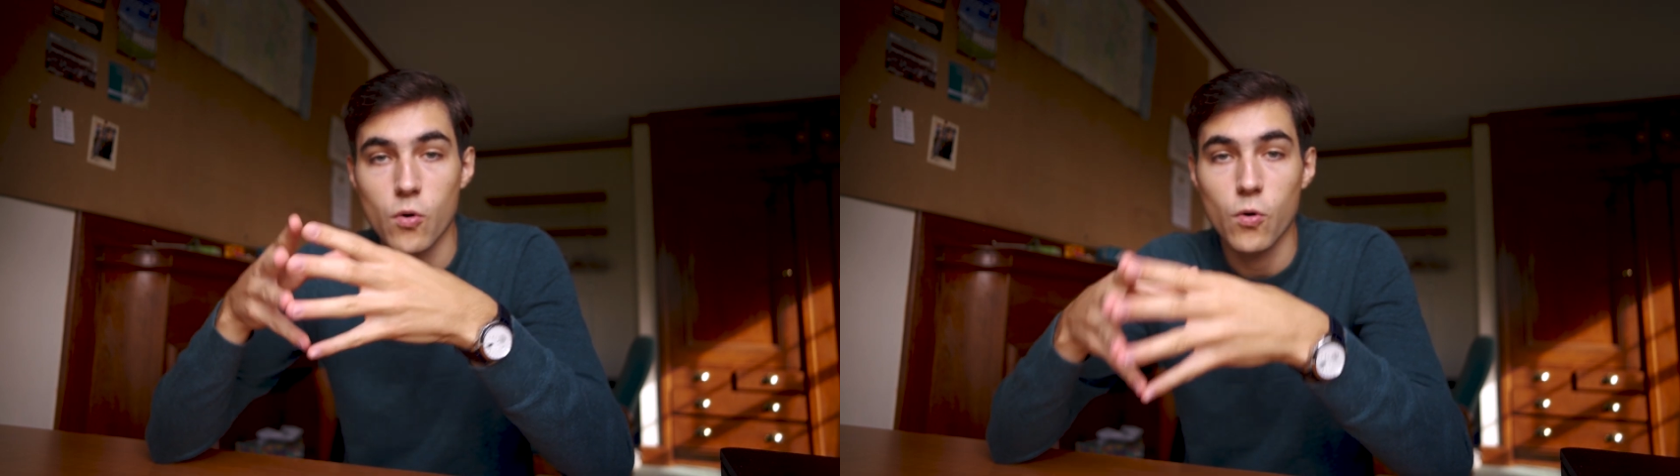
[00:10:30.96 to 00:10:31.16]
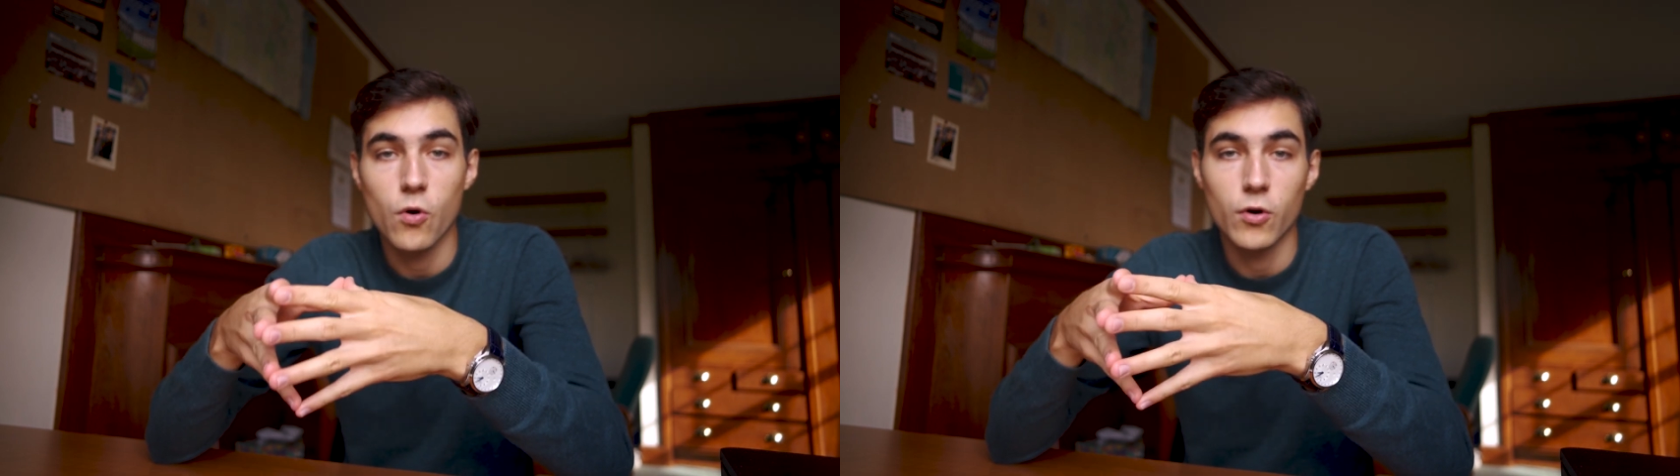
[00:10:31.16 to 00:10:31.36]

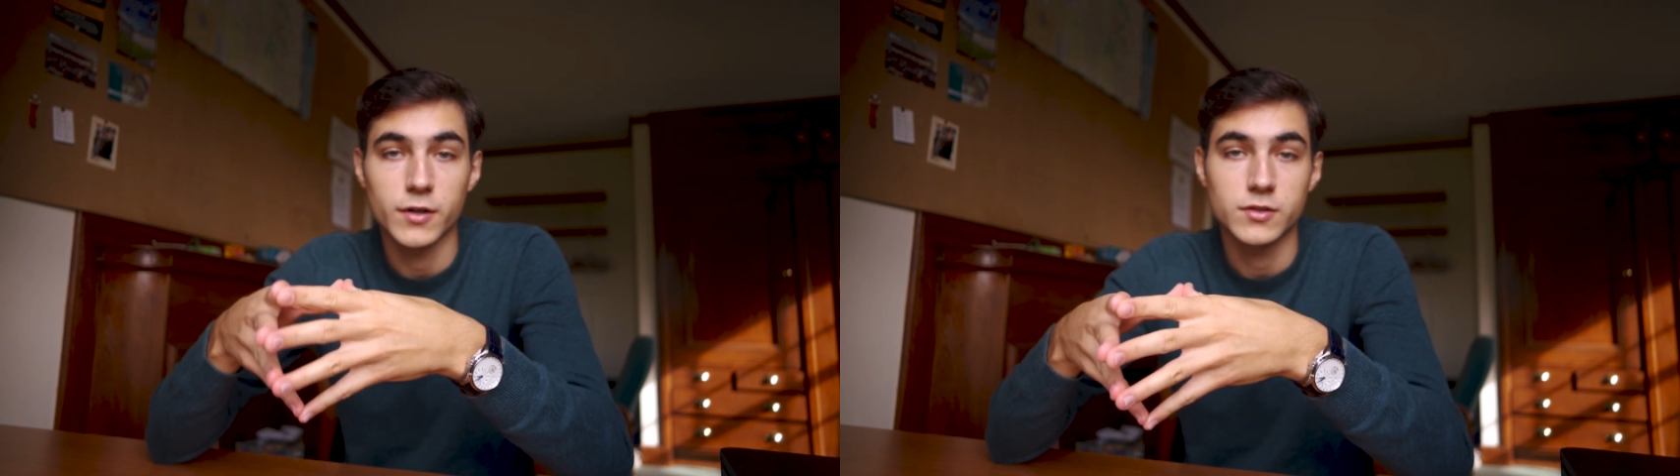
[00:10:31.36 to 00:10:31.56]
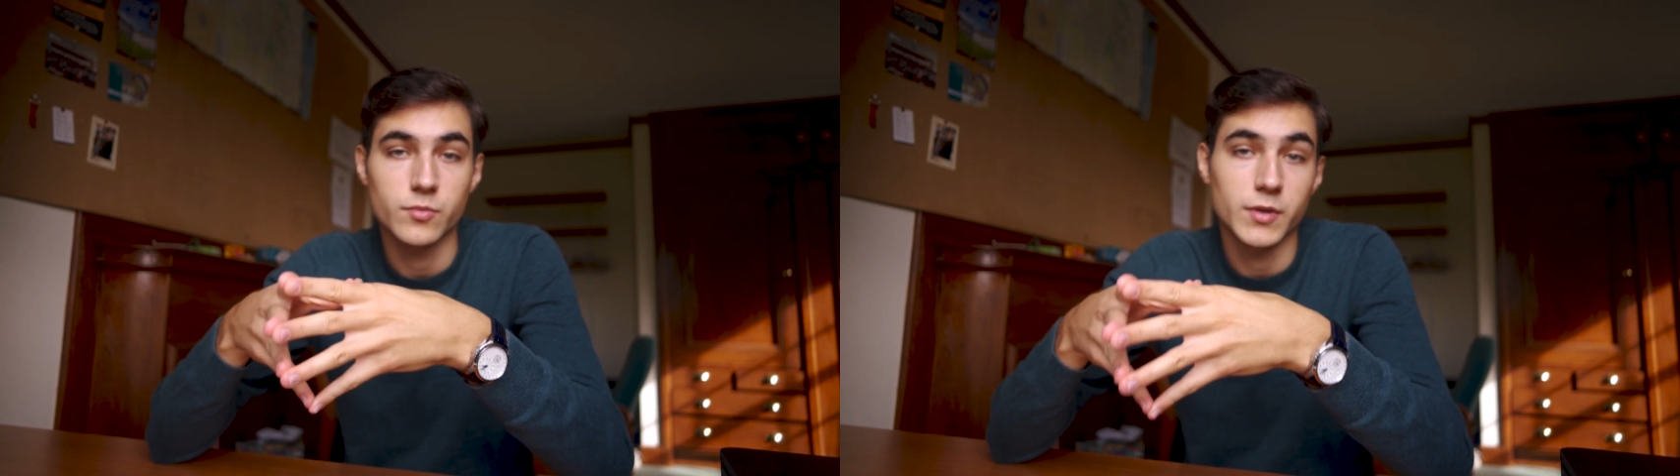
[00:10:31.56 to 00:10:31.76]

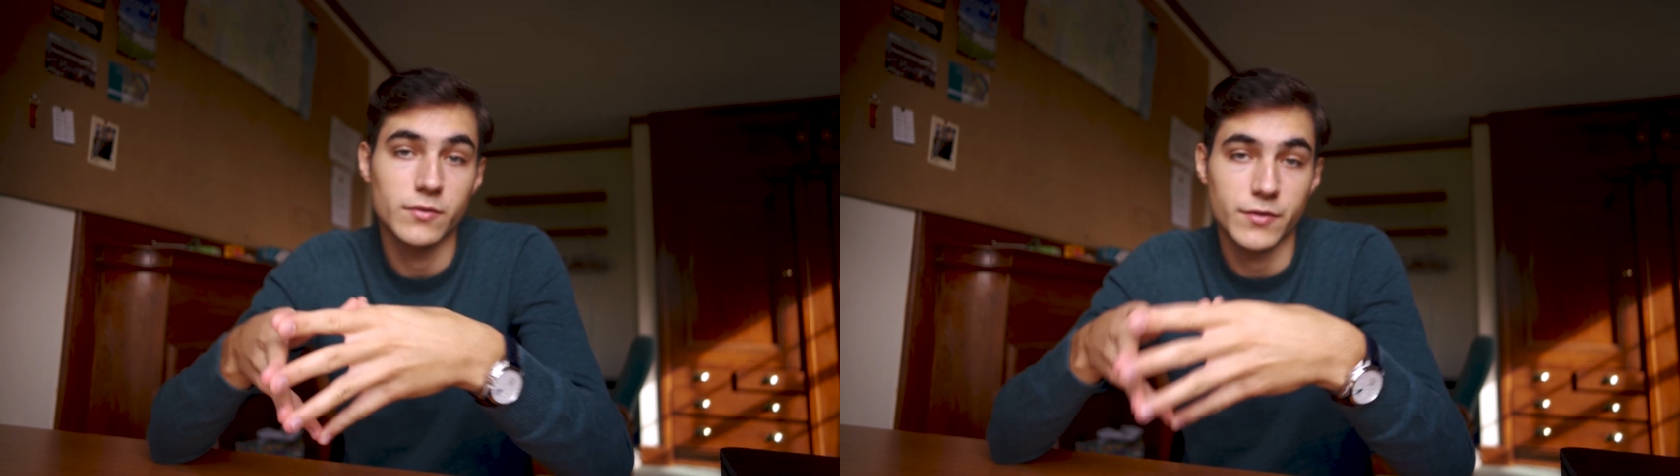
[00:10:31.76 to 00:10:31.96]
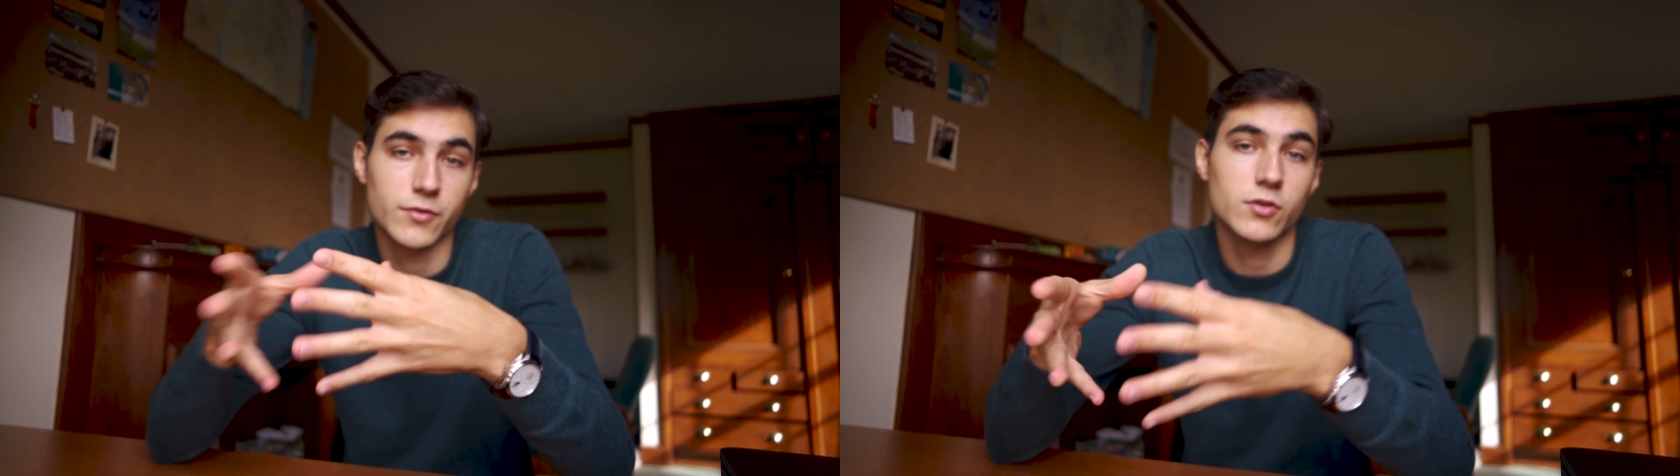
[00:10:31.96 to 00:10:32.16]
or to be
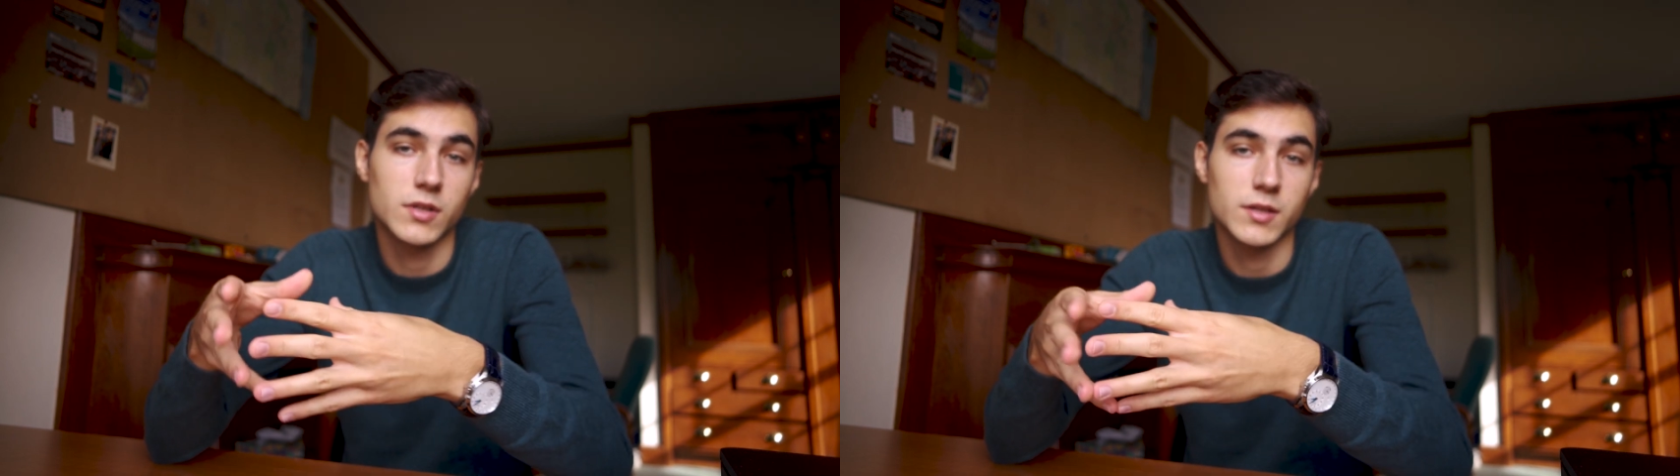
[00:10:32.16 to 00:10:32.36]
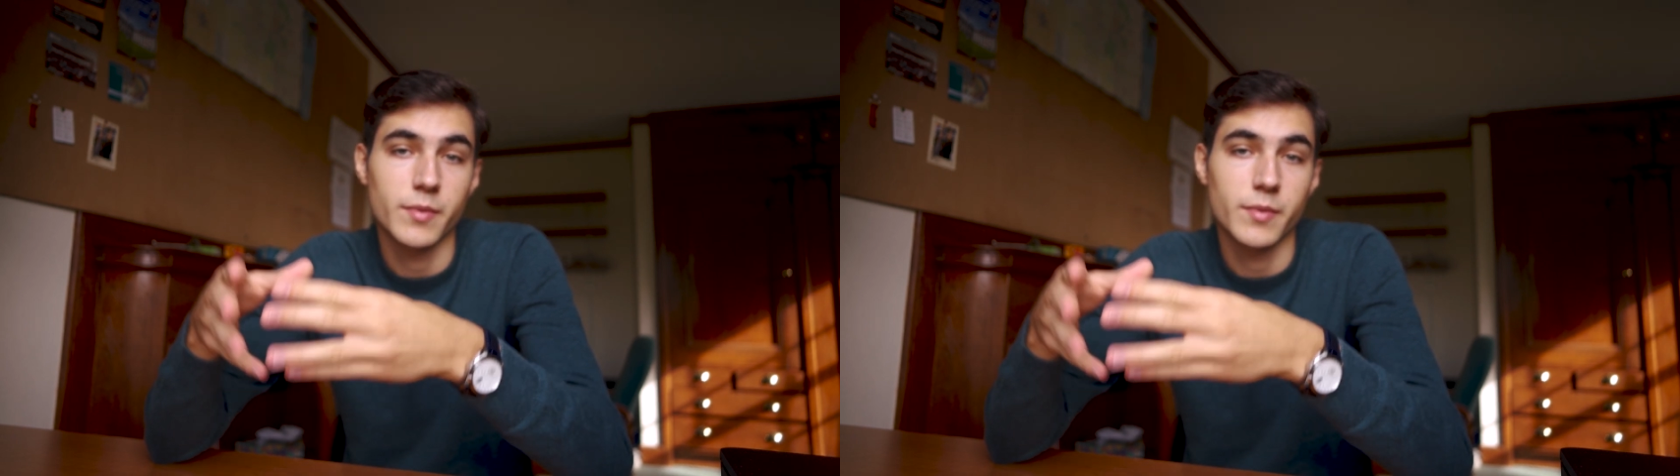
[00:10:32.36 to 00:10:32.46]
refuted